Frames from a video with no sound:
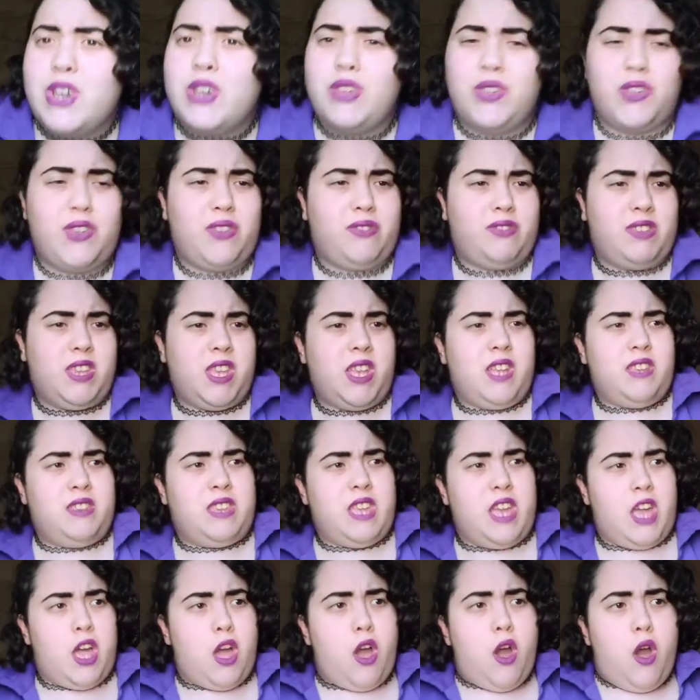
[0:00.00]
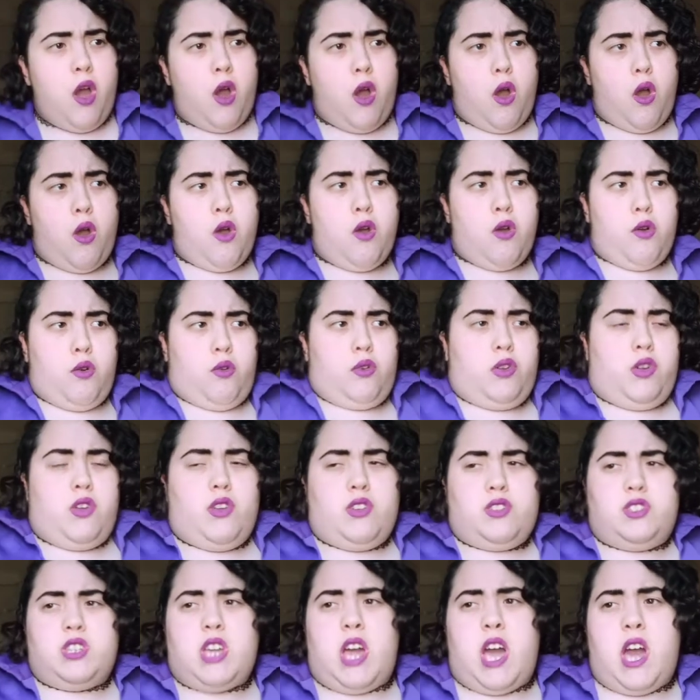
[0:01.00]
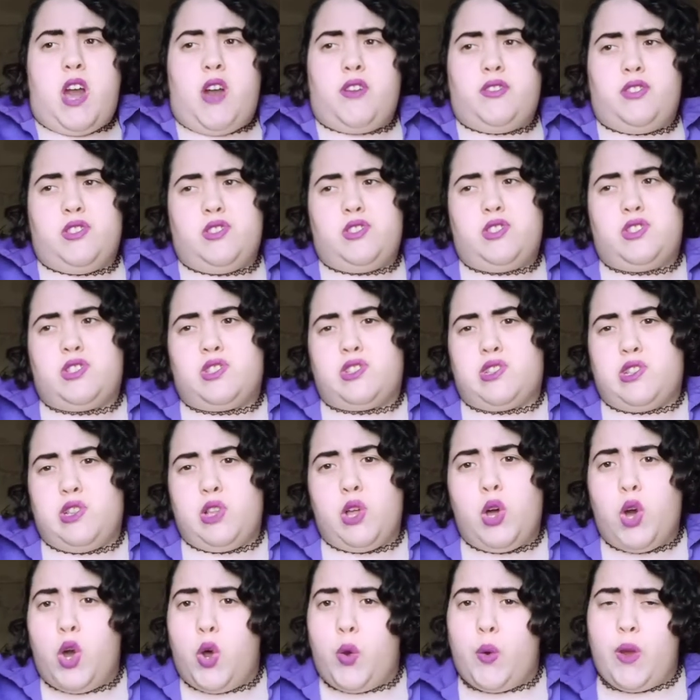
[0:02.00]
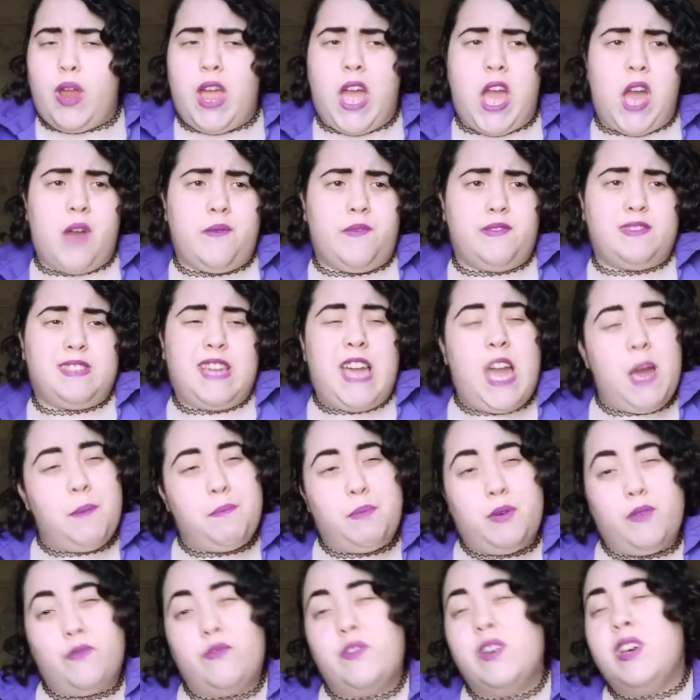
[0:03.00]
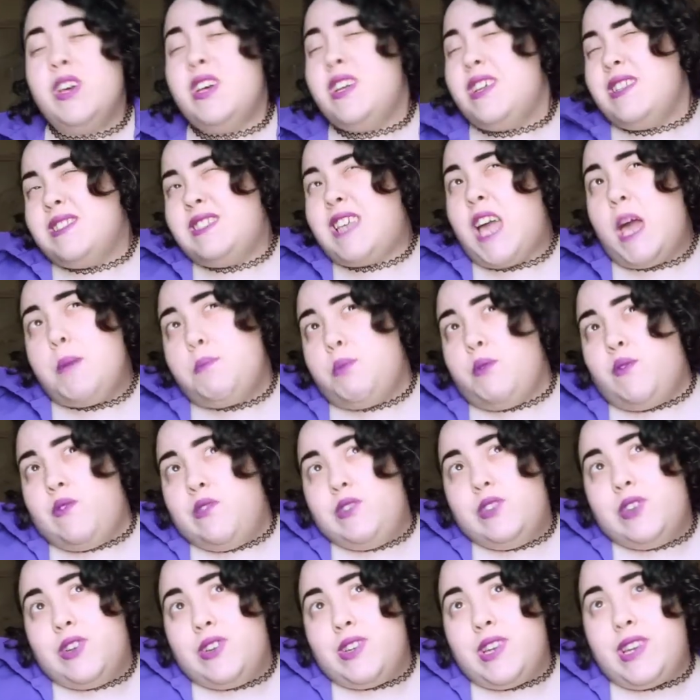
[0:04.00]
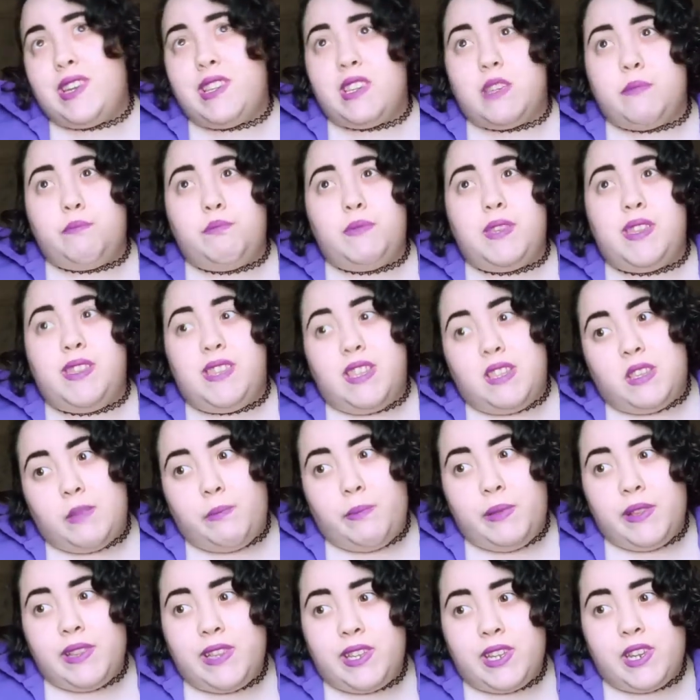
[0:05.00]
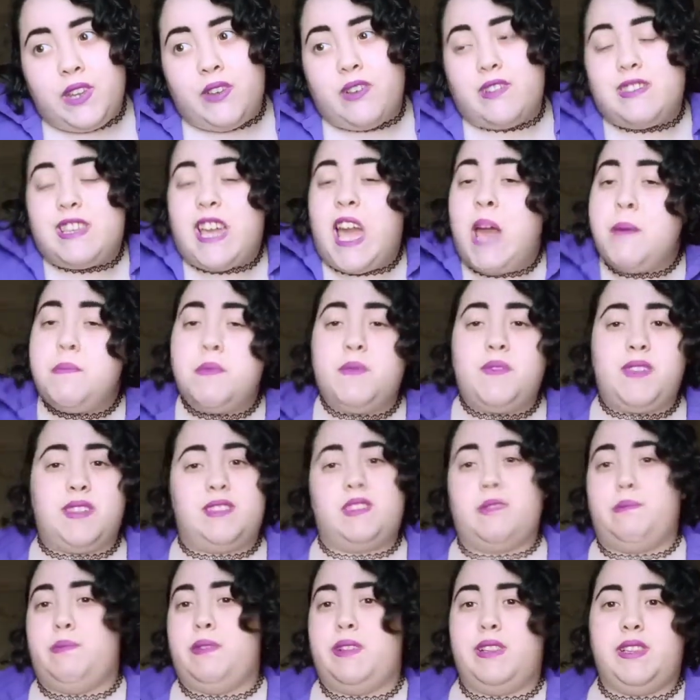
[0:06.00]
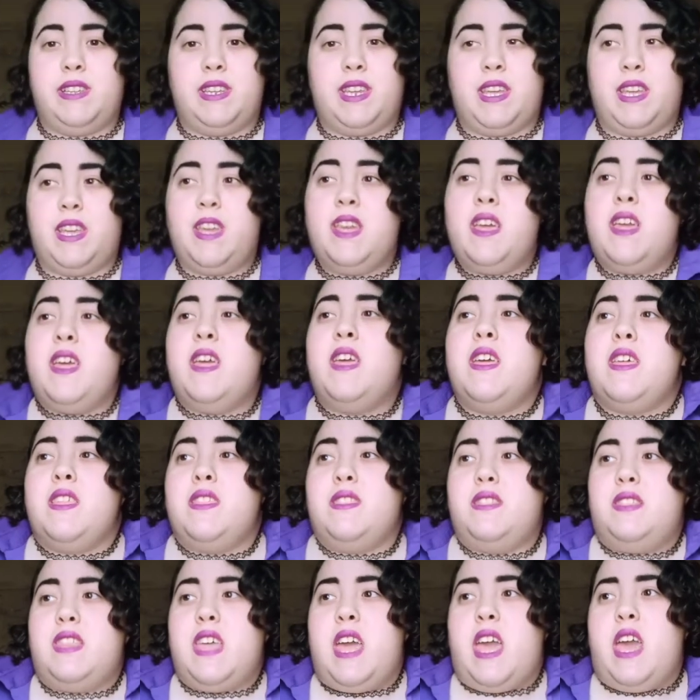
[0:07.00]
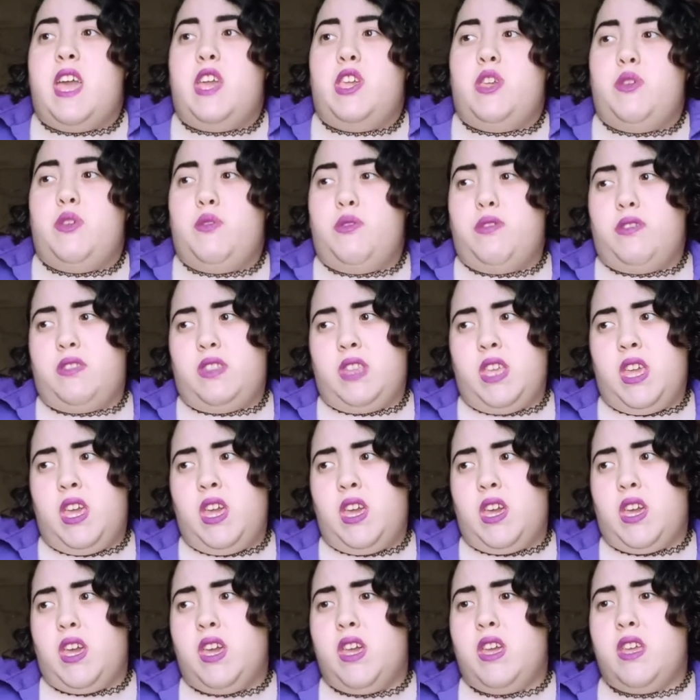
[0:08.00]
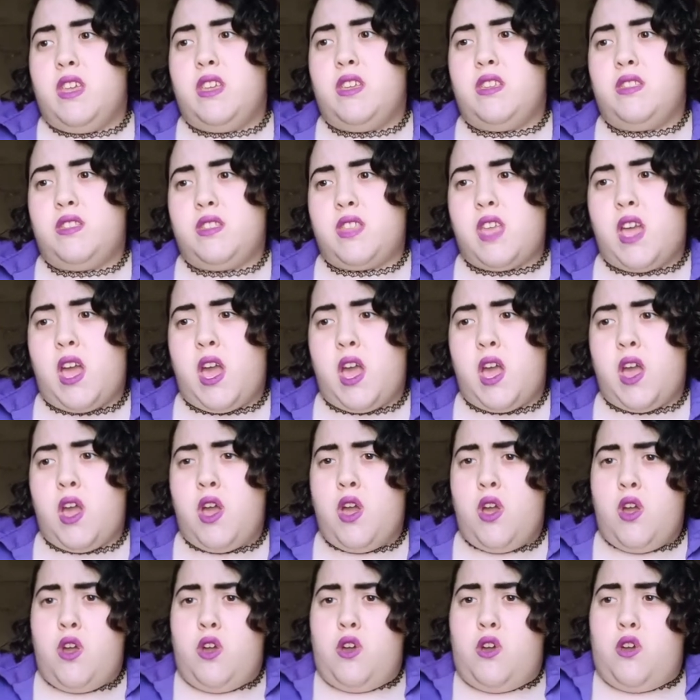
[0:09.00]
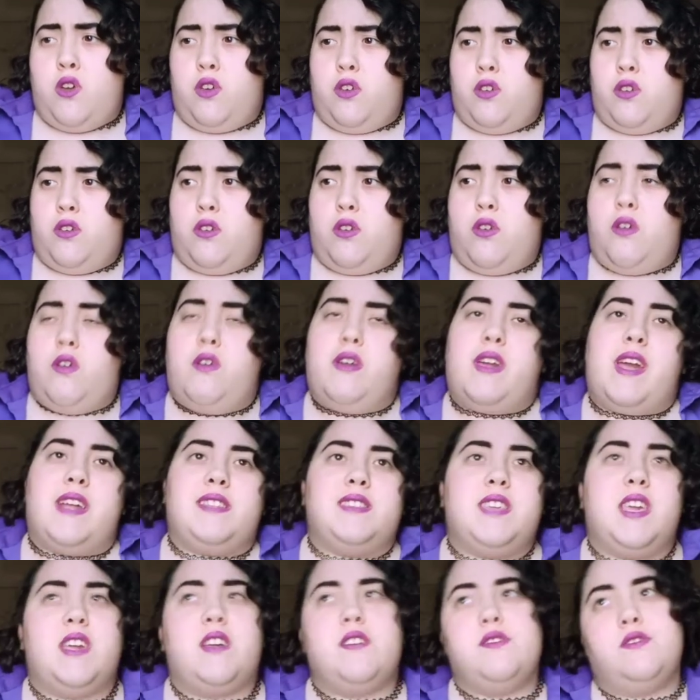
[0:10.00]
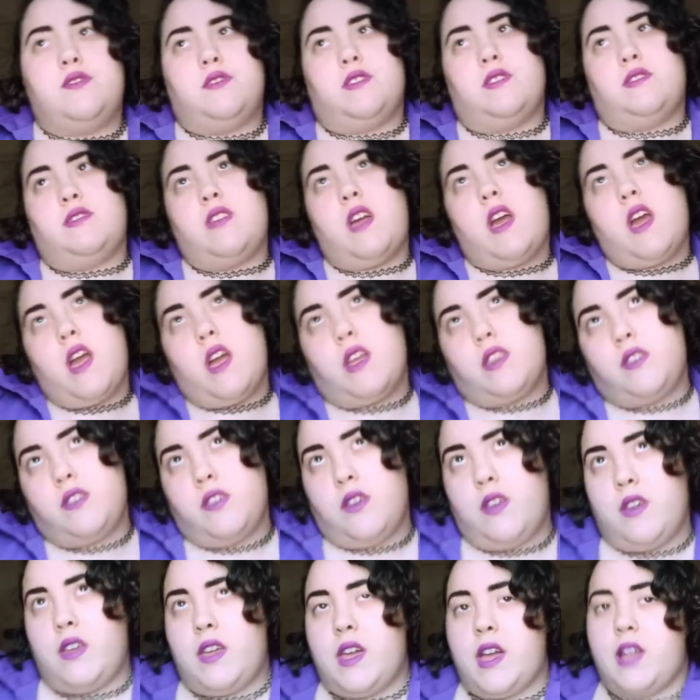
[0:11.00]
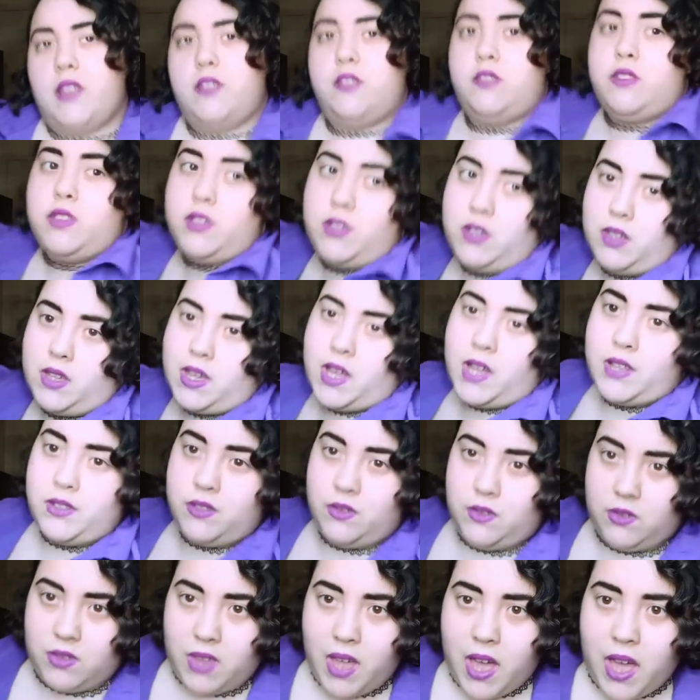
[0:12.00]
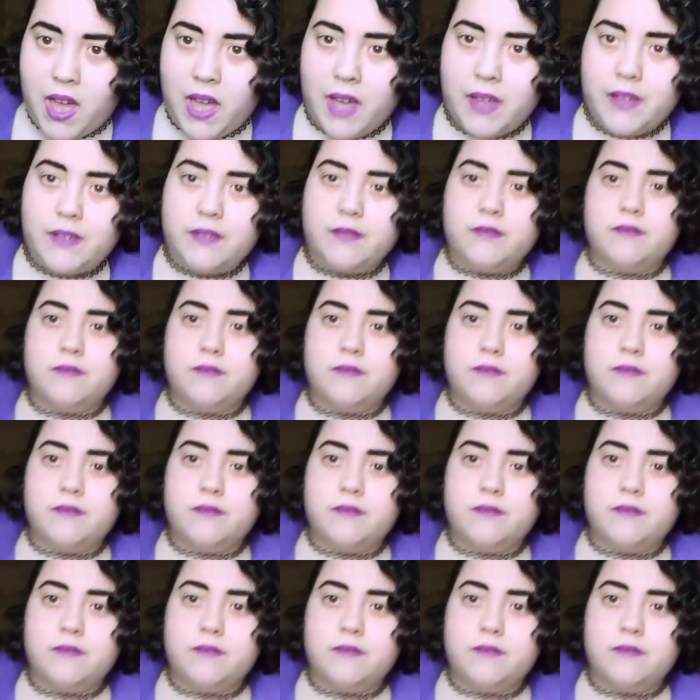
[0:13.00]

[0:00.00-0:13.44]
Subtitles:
You think that, oh, your child is slow or have a type of learning disability or type of disability that you would think that, oh, you gotta take them to the doctor, you gotta do this, you gotta do that.